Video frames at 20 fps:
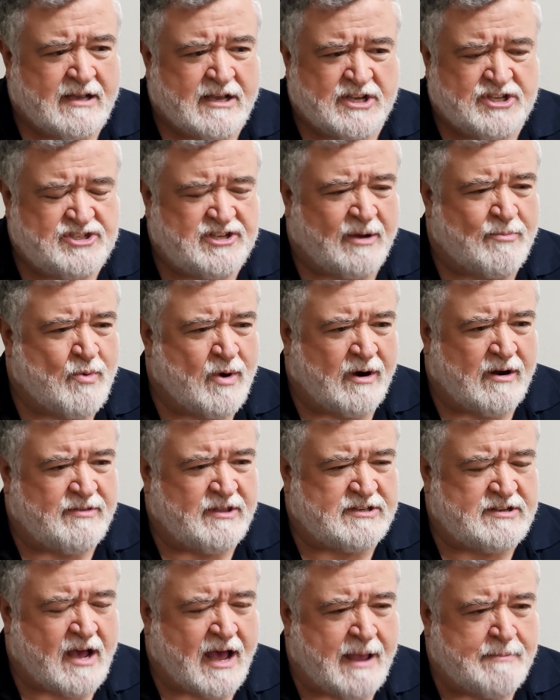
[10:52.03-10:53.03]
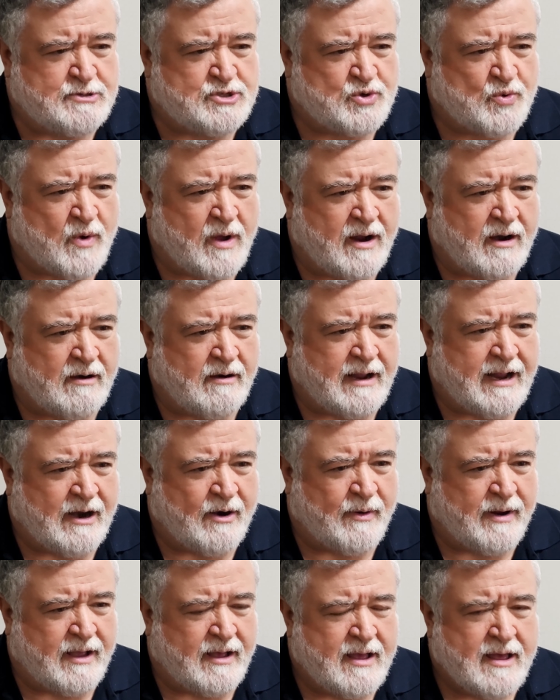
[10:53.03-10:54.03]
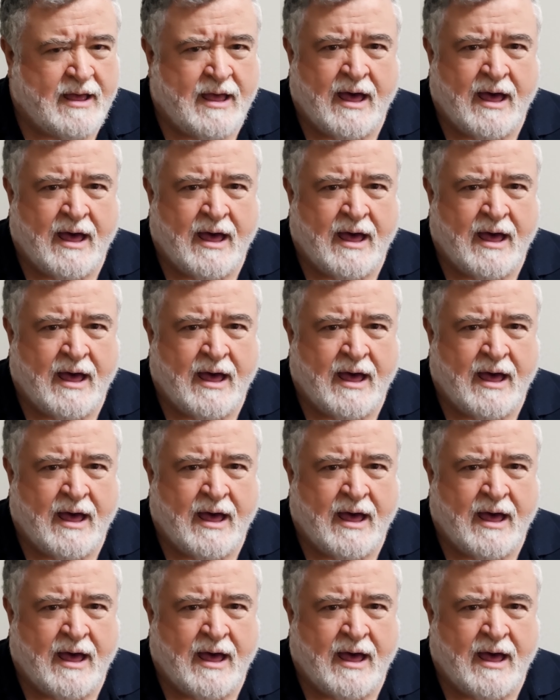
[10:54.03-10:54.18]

somewhere in the Times Square area.